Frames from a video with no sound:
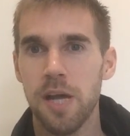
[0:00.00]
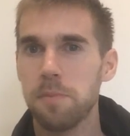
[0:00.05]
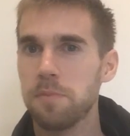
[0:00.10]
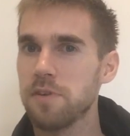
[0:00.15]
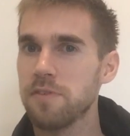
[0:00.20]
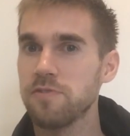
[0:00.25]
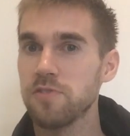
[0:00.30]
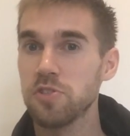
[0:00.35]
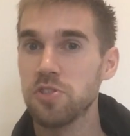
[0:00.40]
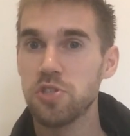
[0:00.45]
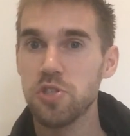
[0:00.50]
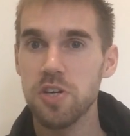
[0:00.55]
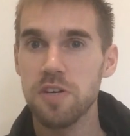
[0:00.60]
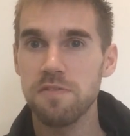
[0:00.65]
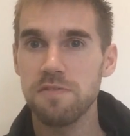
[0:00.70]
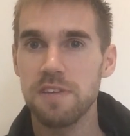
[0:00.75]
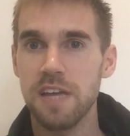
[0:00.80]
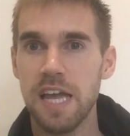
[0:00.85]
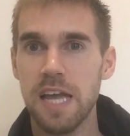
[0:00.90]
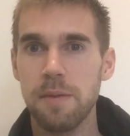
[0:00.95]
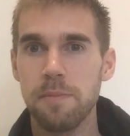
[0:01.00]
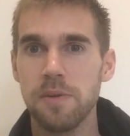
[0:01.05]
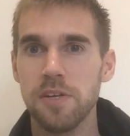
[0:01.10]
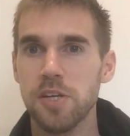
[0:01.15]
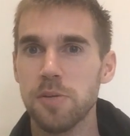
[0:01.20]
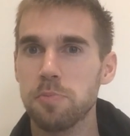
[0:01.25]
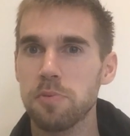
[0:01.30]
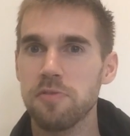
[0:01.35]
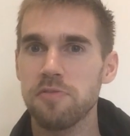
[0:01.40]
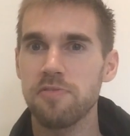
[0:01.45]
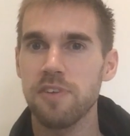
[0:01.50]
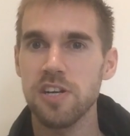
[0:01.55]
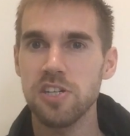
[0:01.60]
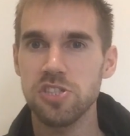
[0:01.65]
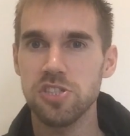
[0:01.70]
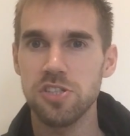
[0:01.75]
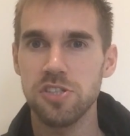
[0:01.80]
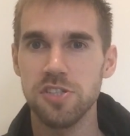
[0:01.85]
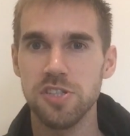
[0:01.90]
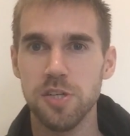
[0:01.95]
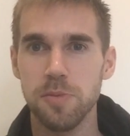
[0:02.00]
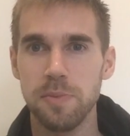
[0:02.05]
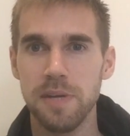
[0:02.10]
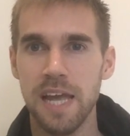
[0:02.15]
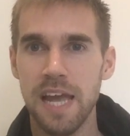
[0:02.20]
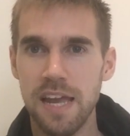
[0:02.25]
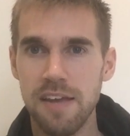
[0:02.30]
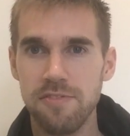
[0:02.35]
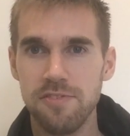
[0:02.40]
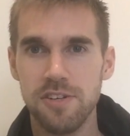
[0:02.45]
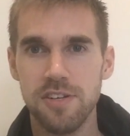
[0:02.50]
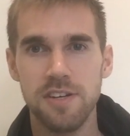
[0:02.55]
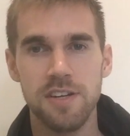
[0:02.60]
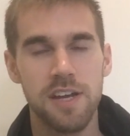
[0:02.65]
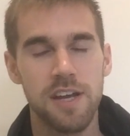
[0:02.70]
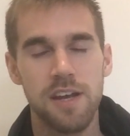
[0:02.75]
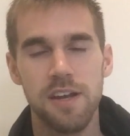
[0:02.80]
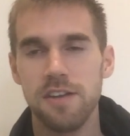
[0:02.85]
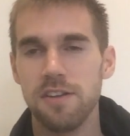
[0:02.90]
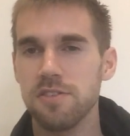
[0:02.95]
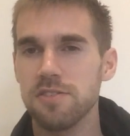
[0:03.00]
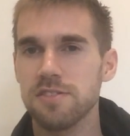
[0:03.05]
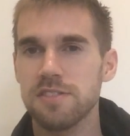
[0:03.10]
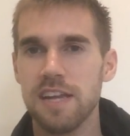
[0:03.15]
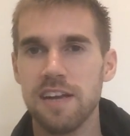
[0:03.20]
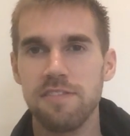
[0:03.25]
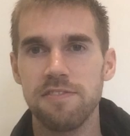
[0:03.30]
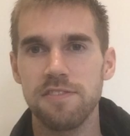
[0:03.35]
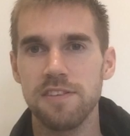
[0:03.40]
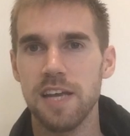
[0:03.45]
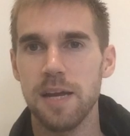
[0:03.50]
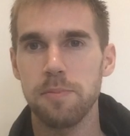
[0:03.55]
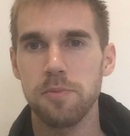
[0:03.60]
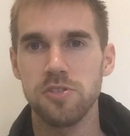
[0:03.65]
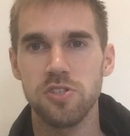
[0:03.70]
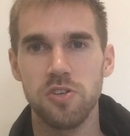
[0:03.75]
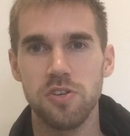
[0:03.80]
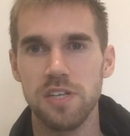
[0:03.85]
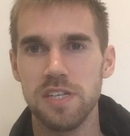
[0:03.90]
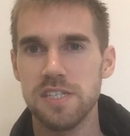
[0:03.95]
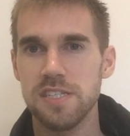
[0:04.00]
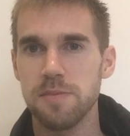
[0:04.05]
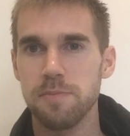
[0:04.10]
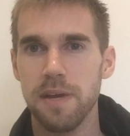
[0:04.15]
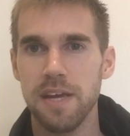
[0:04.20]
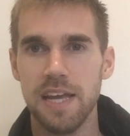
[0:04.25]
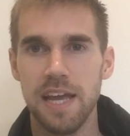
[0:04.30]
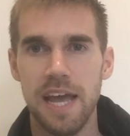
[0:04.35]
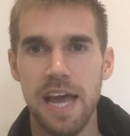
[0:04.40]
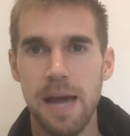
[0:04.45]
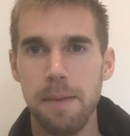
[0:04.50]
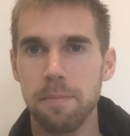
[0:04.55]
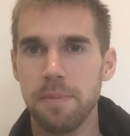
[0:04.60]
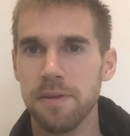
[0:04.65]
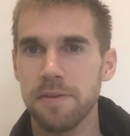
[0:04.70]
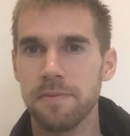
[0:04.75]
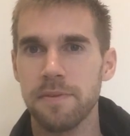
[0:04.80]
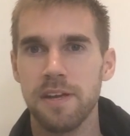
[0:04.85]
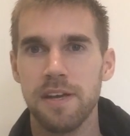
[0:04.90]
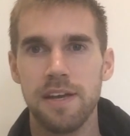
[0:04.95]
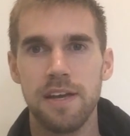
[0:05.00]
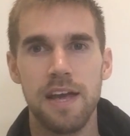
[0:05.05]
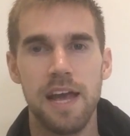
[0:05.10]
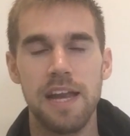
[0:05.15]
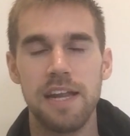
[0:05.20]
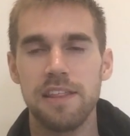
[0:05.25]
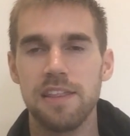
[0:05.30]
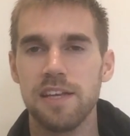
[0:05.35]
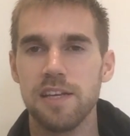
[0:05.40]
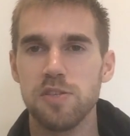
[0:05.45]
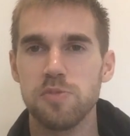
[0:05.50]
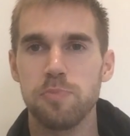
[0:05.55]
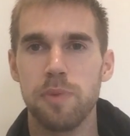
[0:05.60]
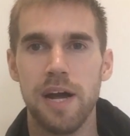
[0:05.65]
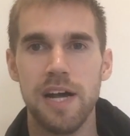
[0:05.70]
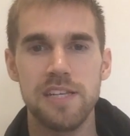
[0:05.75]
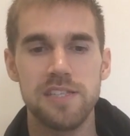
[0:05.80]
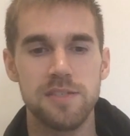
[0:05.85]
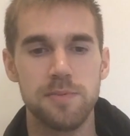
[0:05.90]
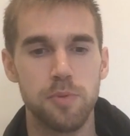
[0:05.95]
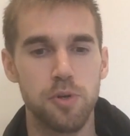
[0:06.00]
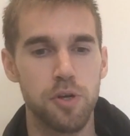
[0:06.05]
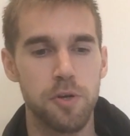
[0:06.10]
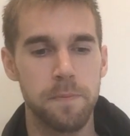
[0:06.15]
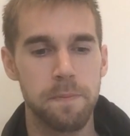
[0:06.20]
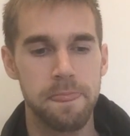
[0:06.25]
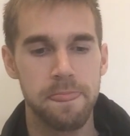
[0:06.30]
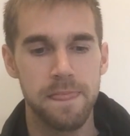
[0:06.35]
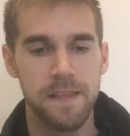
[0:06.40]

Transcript: But if you do have game and you're professional in your behavior, there's definitely opportunities to make it happen. Anything is possible.